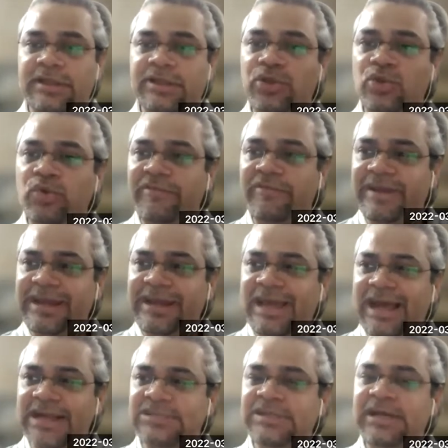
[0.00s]
through a very
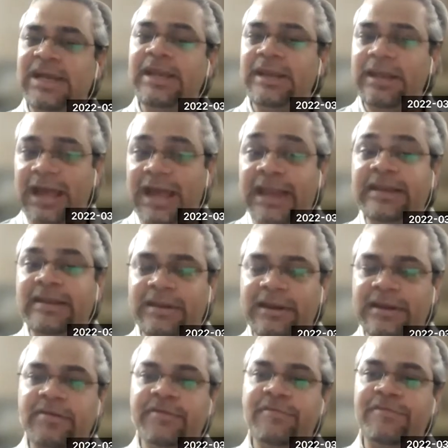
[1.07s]
agile and
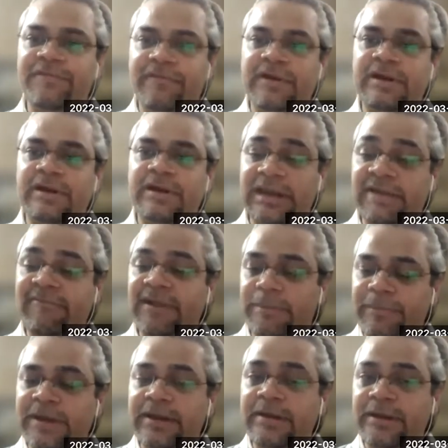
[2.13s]
iterative
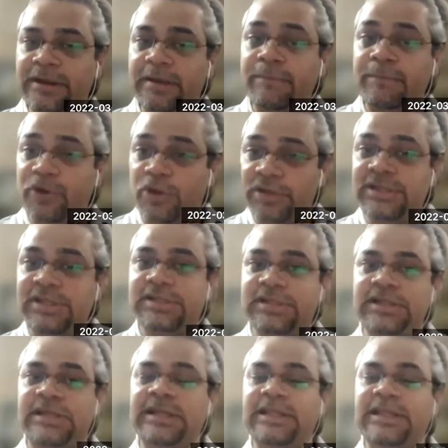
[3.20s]
development
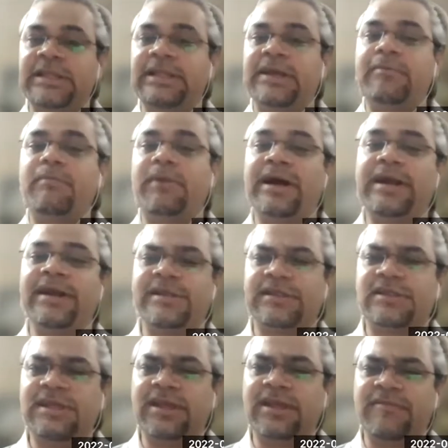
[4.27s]
process in that market
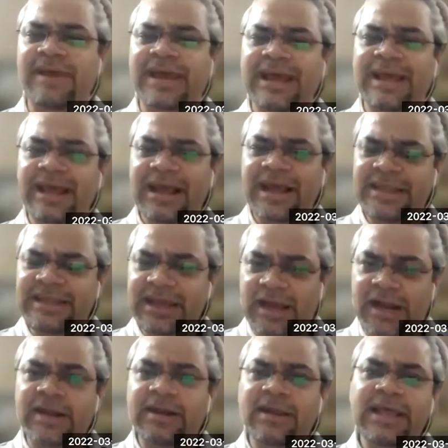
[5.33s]
itself? And the
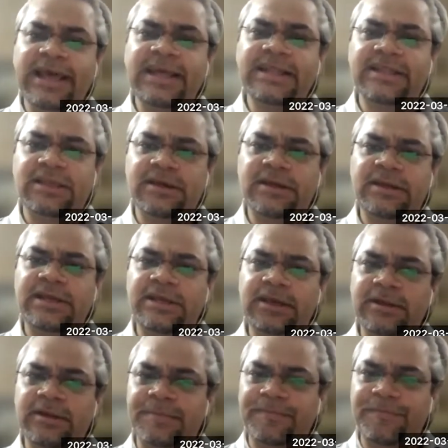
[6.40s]
underlying theory
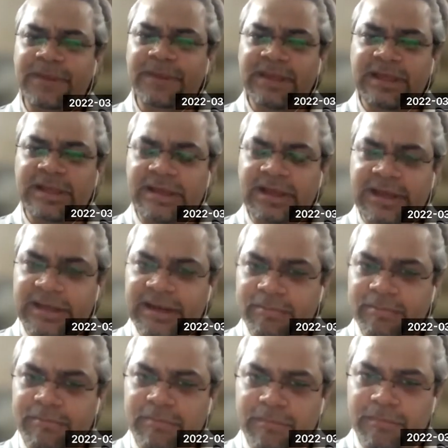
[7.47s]
here,
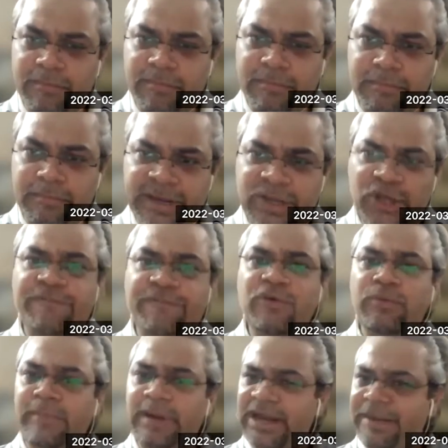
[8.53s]
again, many of you
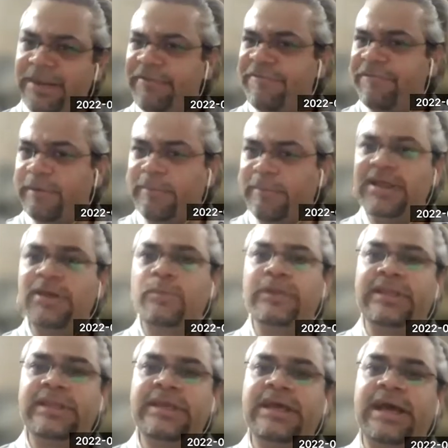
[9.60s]
might be familiar
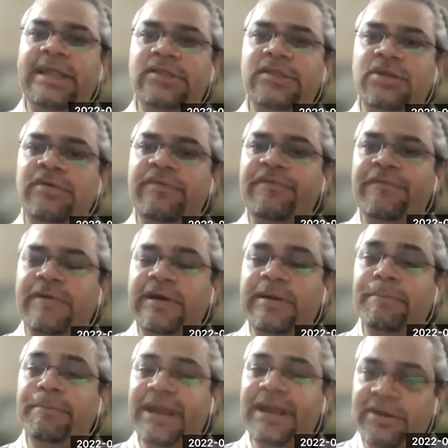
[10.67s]
with the Ansoff
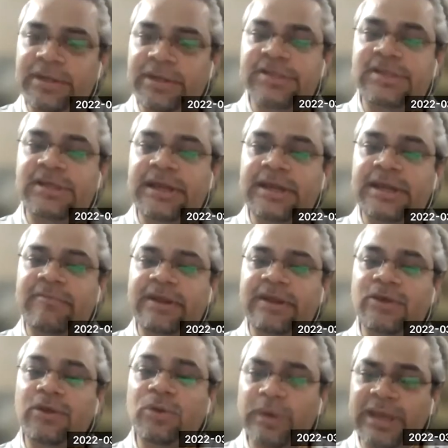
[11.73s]
matrix, right? When
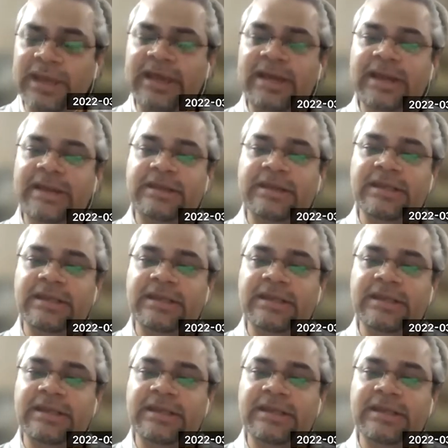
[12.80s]
you're looking at